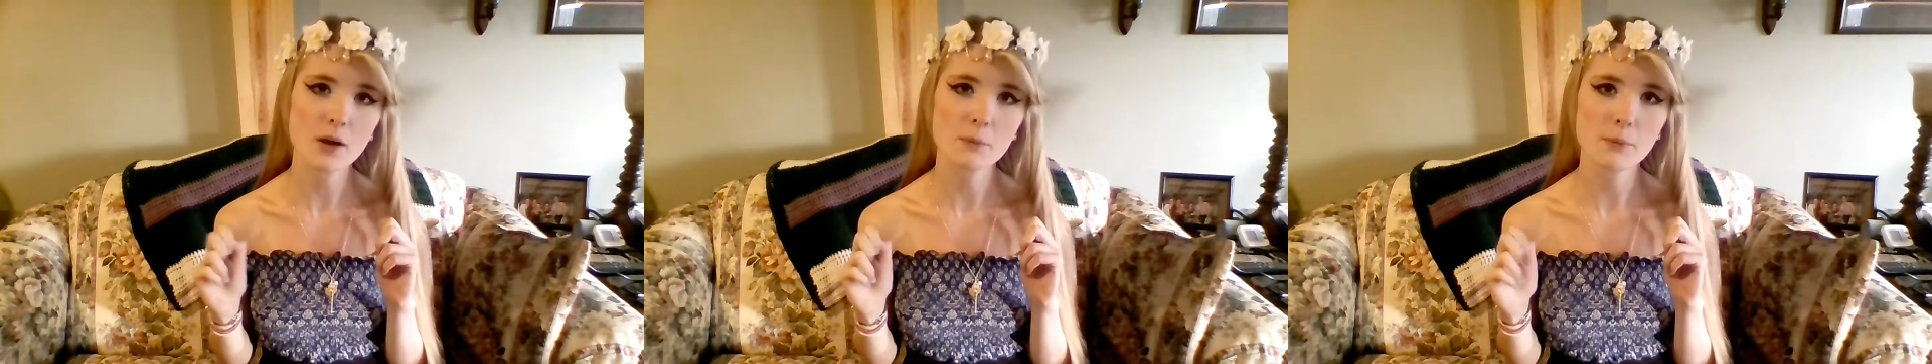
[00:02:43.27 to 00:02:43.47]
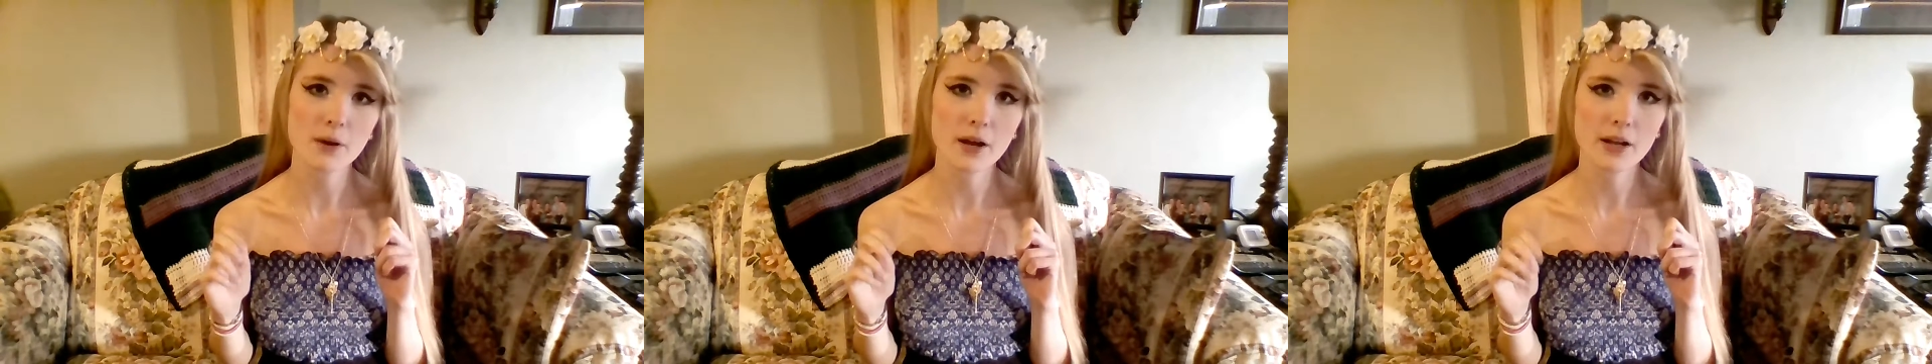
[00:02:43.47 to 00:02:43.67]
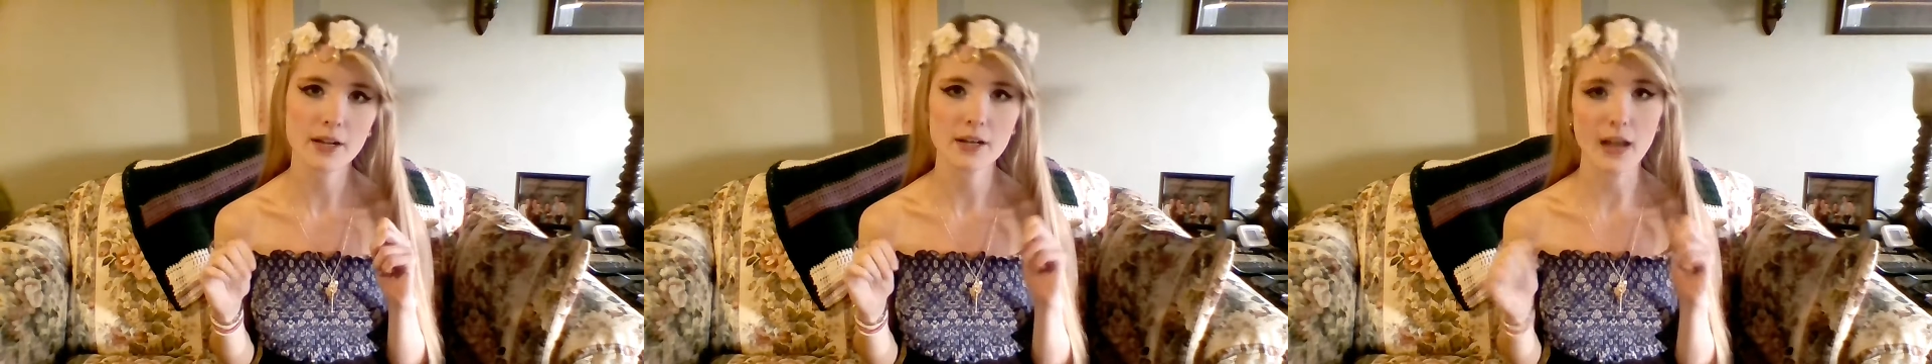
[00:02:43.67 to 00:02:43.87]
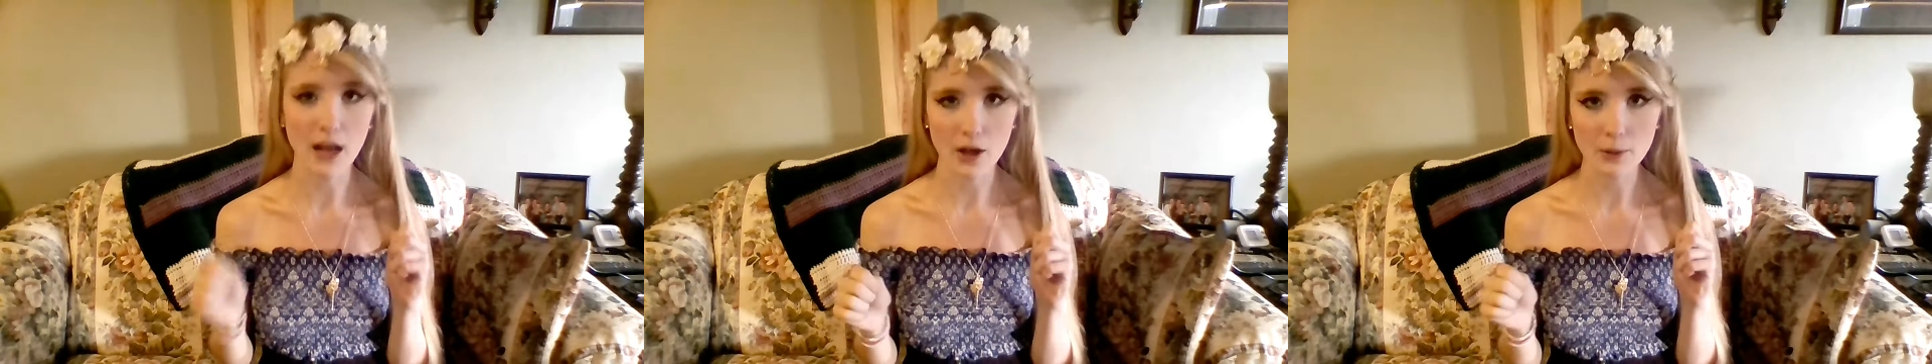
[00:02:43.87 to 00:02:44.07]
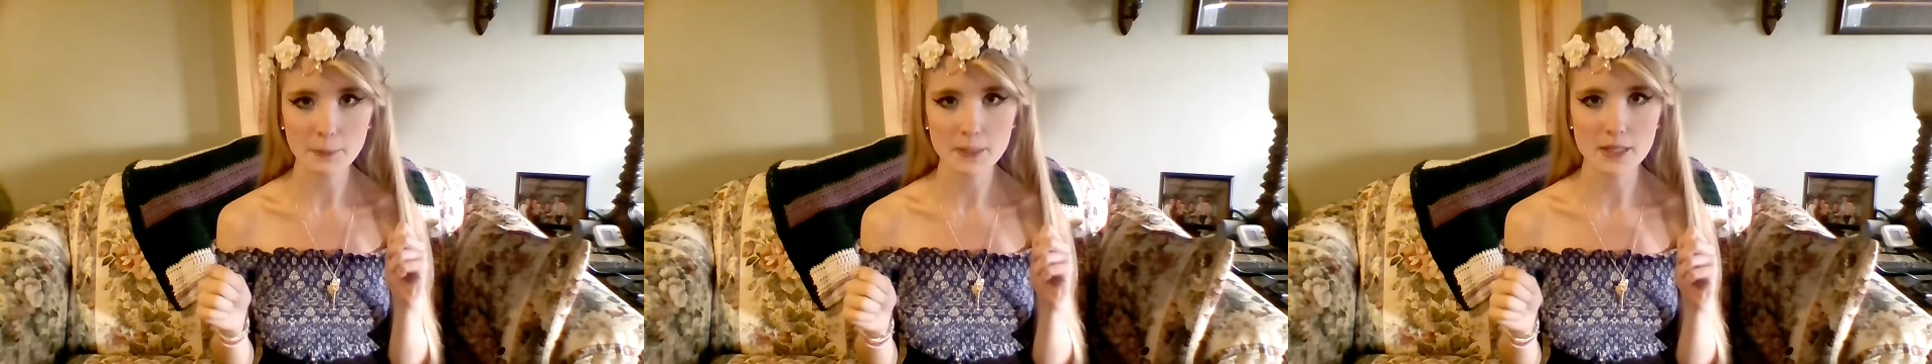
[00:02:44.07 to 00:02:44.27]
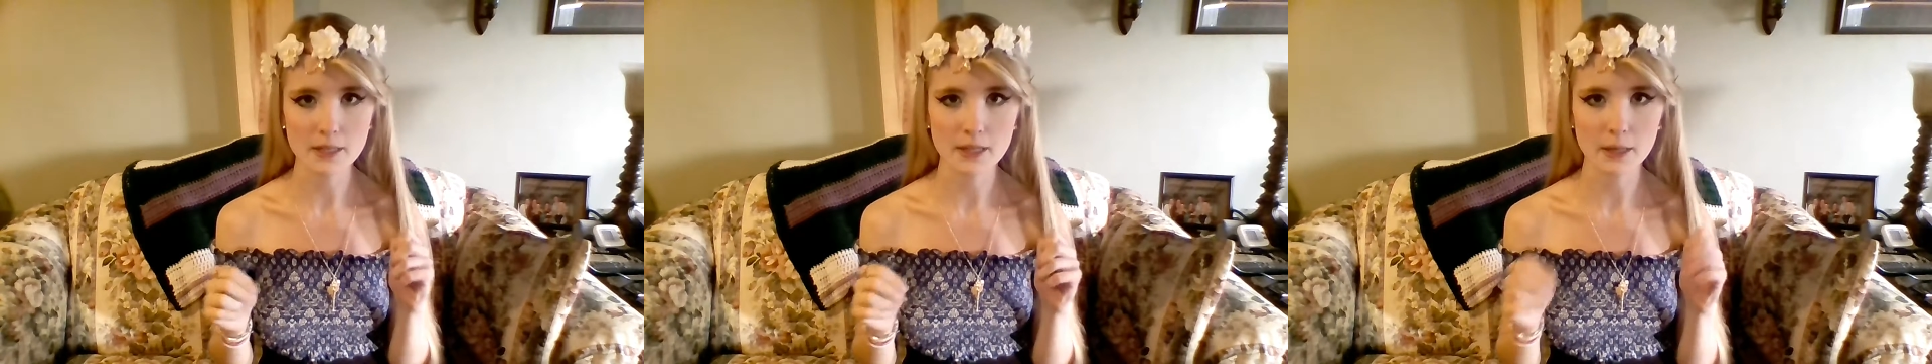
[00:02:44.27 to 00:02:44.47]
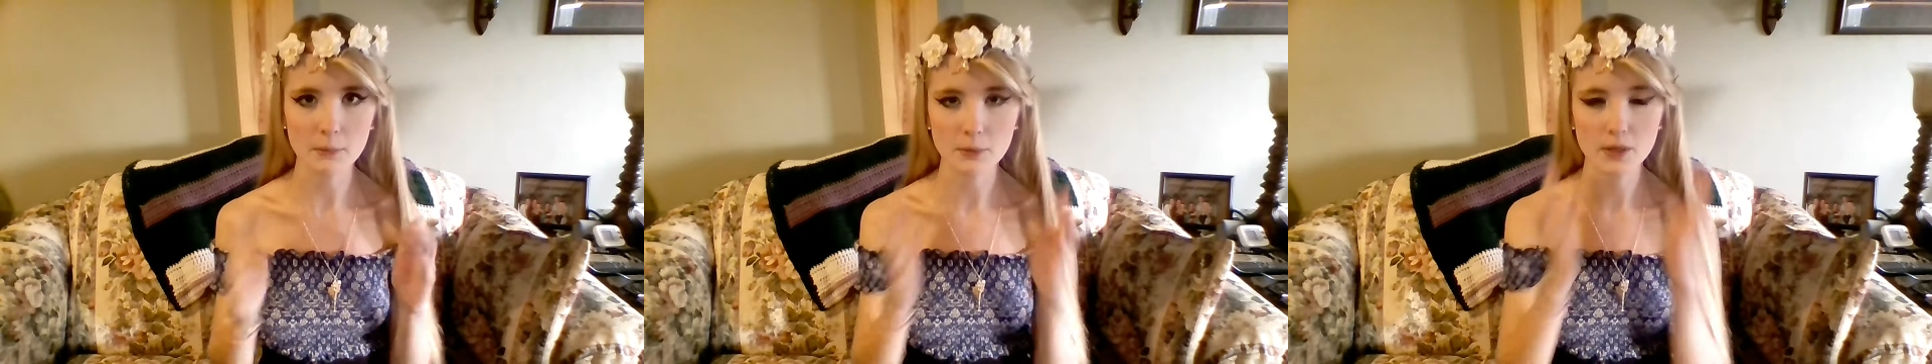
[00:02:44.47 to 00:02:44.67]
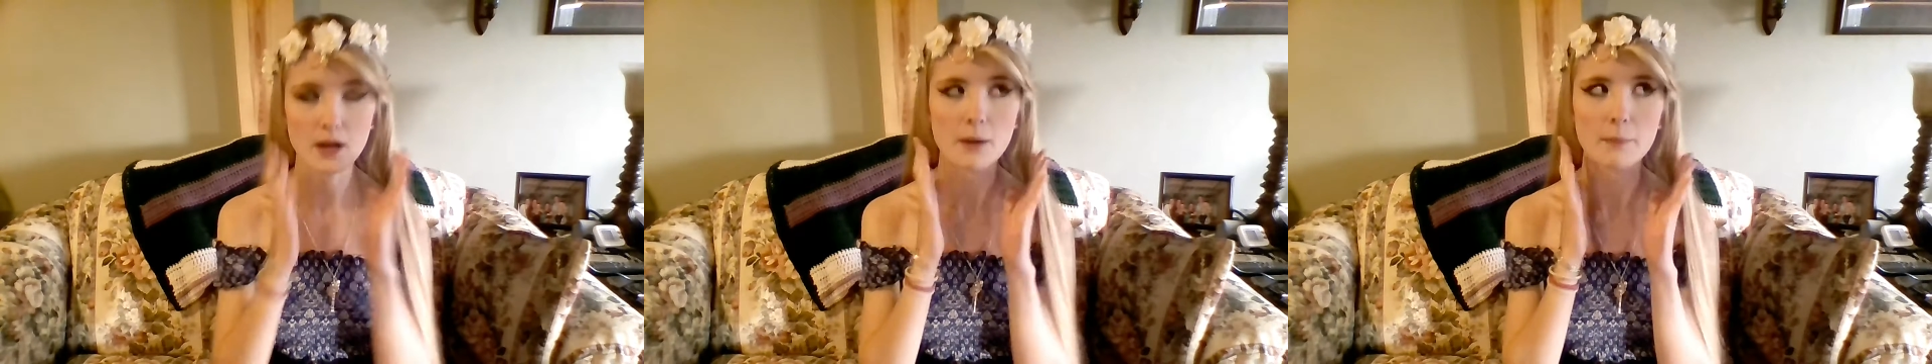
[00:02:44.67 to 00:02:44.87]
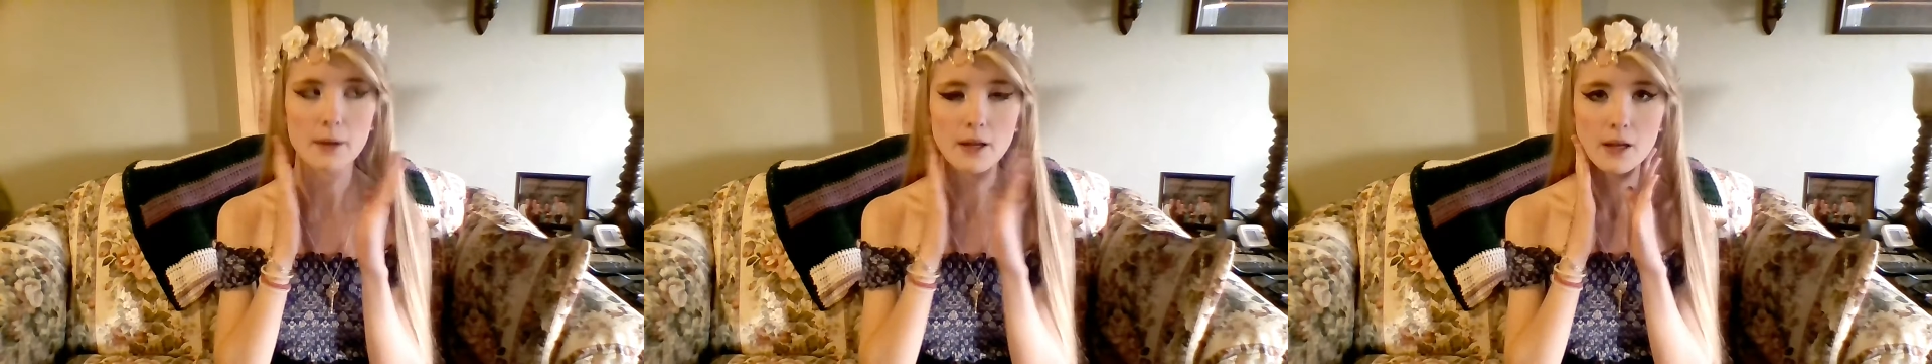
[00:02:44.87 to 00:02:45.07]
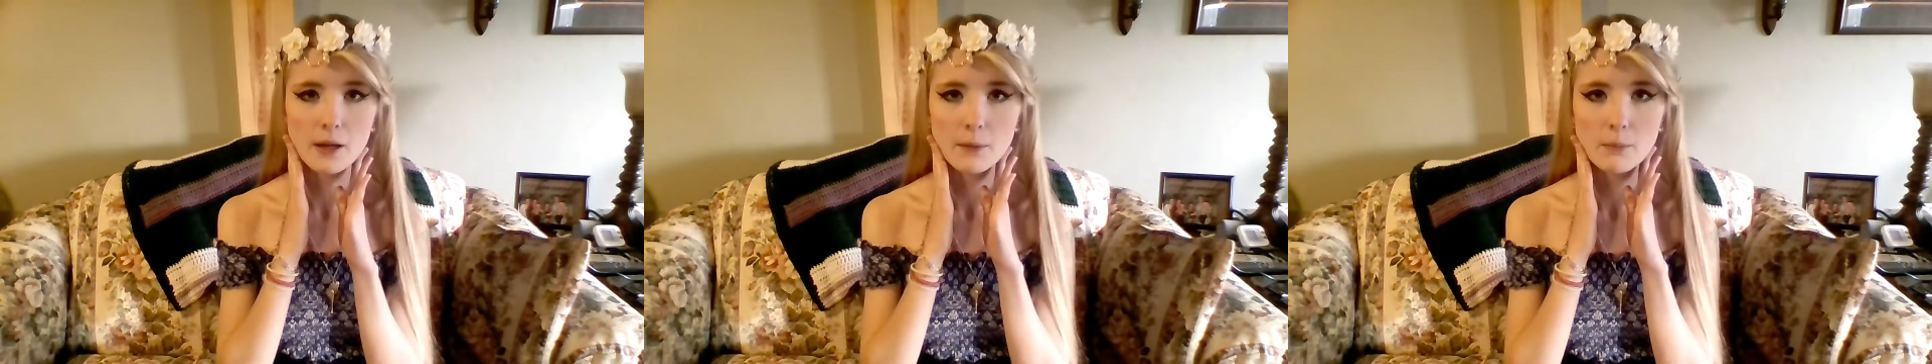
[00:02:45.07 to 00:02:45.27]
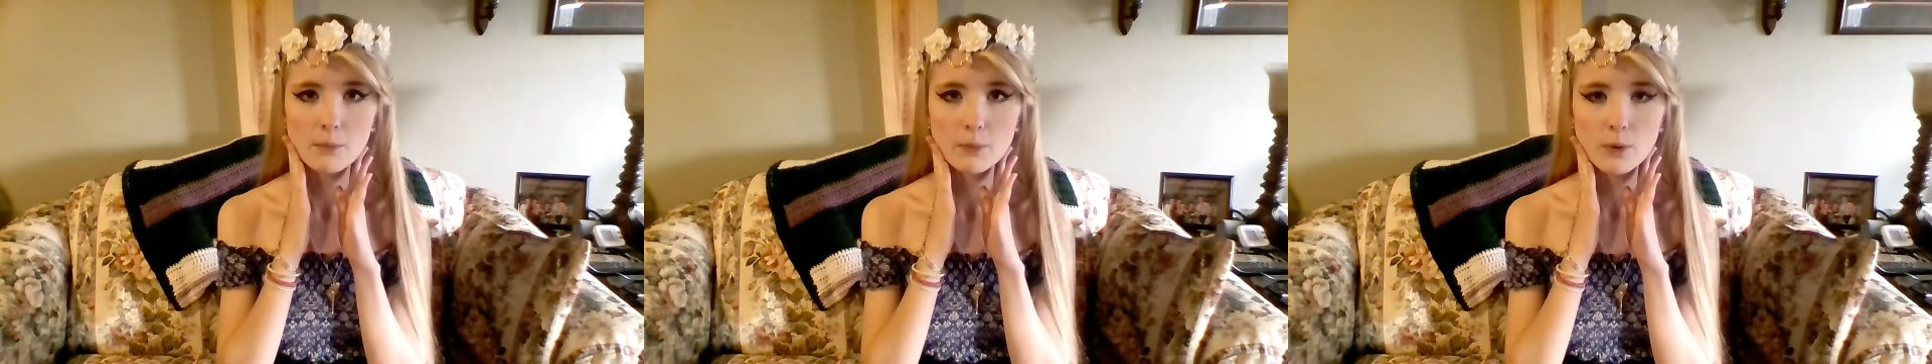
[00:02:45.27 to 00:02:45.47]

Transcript: but it helps to like put on makeup